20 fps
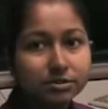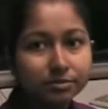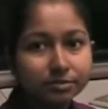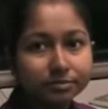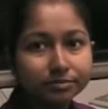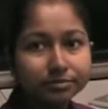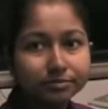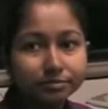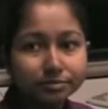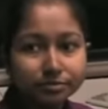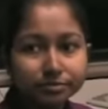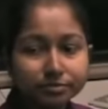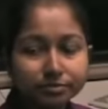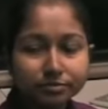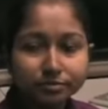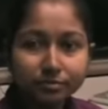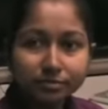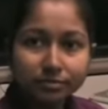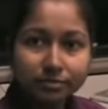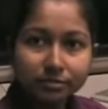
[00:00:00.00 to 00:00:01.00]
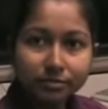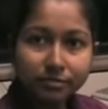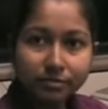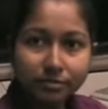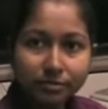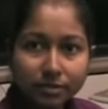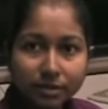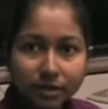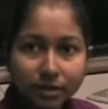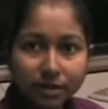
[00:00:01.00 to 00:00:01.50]
And what type of
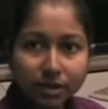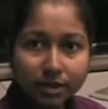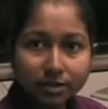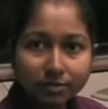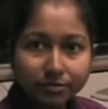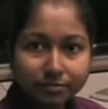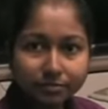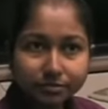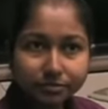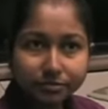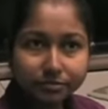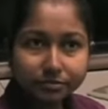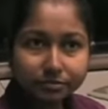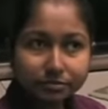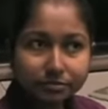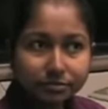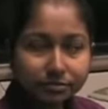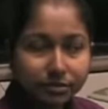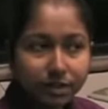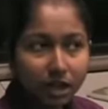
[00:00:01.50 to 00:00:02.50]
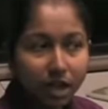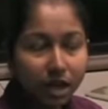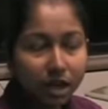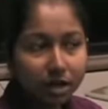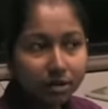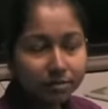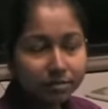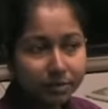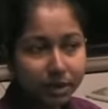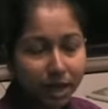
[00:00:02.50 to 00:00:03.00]
nanoparticles
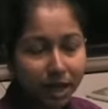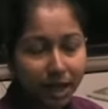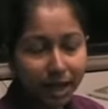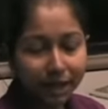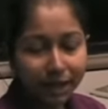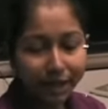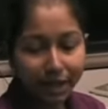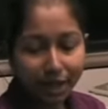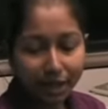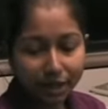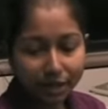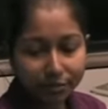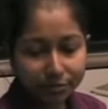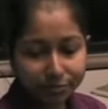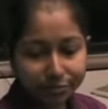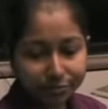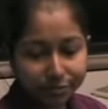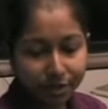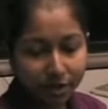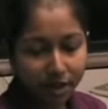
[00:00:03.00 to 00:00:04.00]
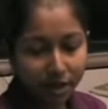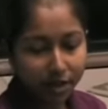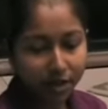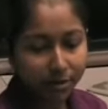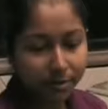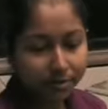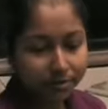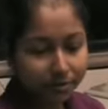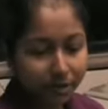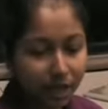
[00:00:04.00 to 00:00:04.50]
are they?
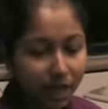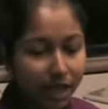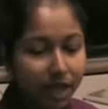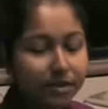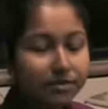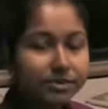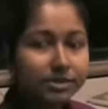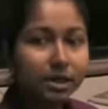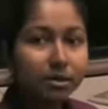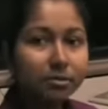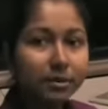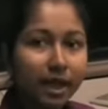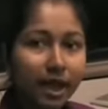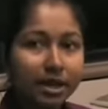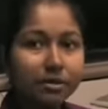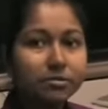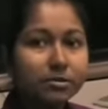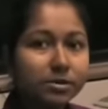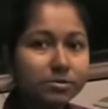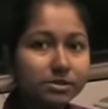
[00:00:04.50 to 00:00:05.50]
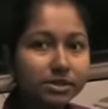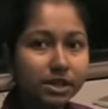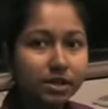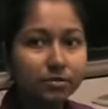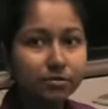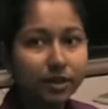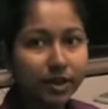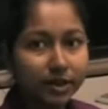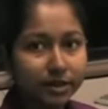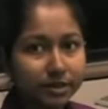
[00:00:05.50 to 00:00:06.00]
I have some cadmium
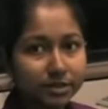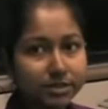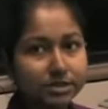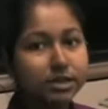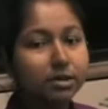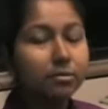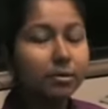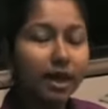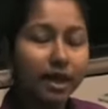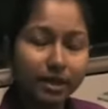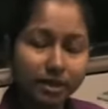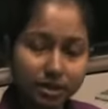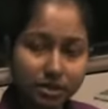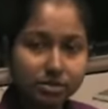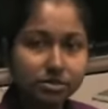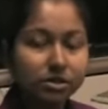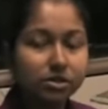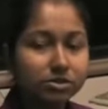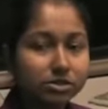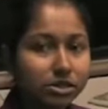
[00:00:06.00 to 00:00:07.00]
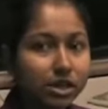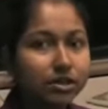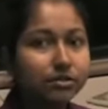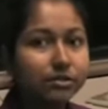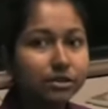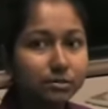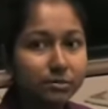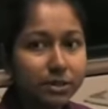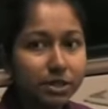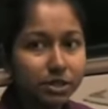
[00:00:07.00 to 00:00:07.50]
sulfide and some manganese oxide
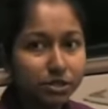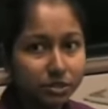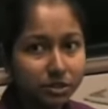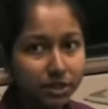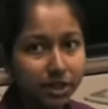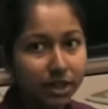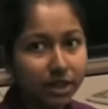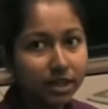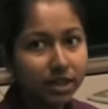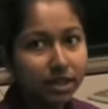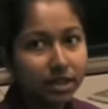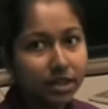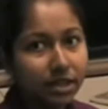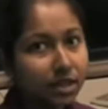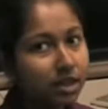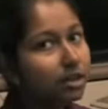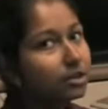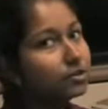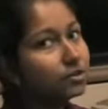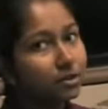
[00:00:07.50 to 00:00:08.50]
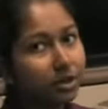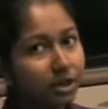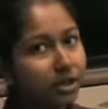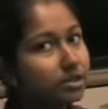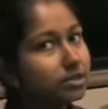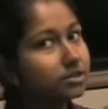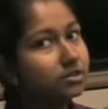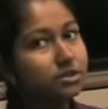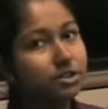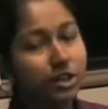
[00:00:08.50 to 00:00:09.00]
with me today. You
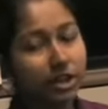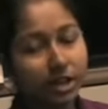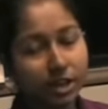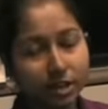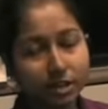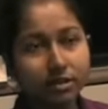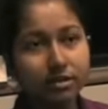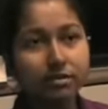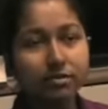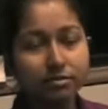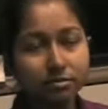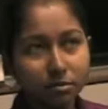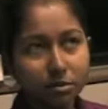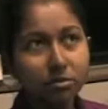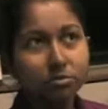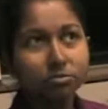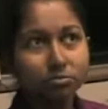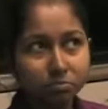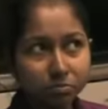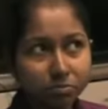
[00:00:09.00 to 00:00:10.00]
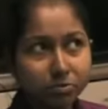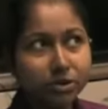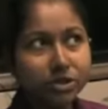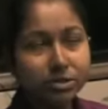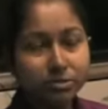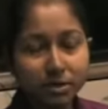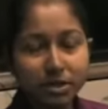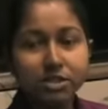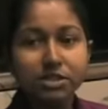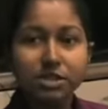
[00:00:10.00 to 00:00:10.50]
can check pretty
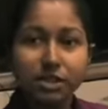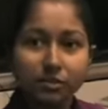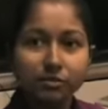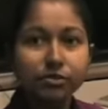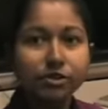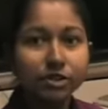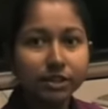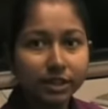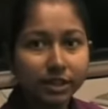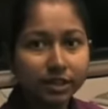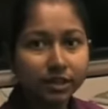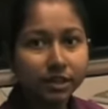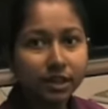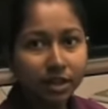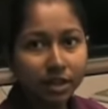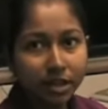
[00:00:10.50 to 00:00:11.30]
much everything.